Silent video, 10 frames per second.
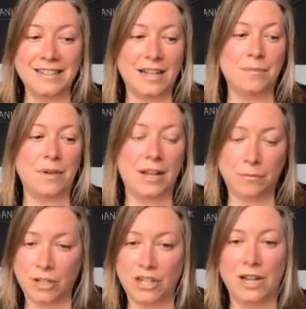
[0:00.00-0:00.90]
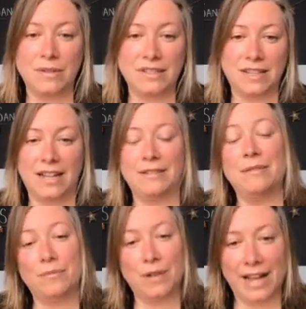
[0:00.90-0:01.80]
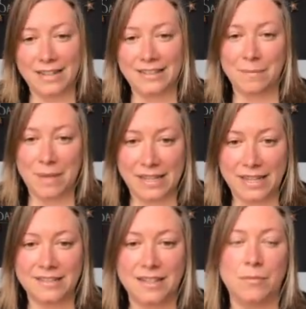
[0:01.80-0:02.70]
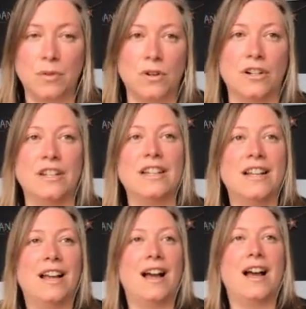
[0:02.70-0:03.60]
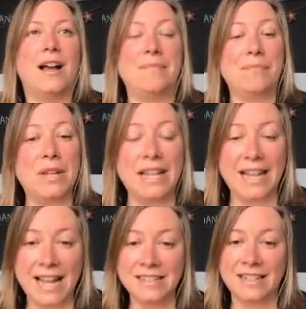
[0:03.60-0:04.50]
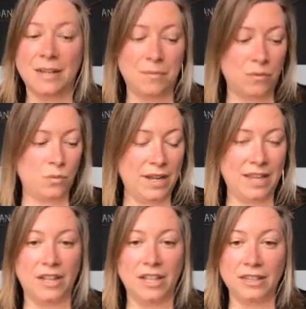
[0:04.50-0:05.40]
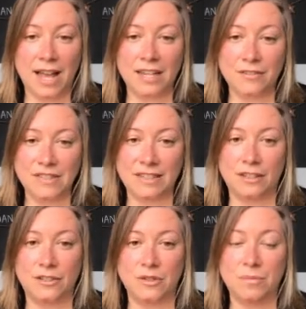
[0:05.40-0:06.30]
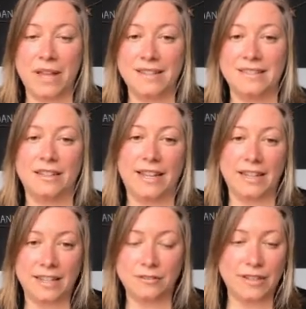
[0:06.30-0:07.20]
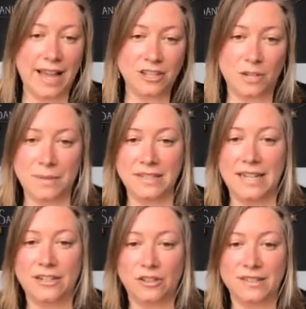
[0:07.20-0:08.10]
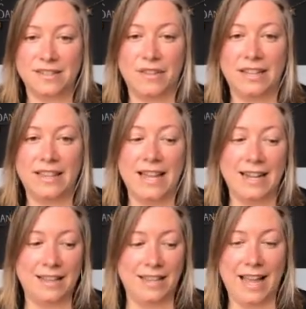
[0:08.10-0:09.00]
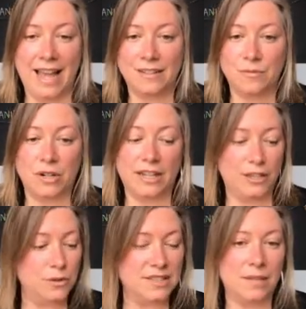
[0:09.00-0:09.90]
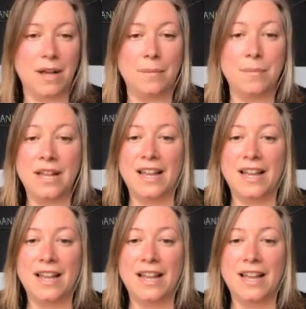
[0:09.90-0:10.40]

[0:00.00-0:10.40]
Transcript: to get my kids on board, but I ended up with a lot of single-use plastic, like ketchup containers and stuff like that at the end where I used them up,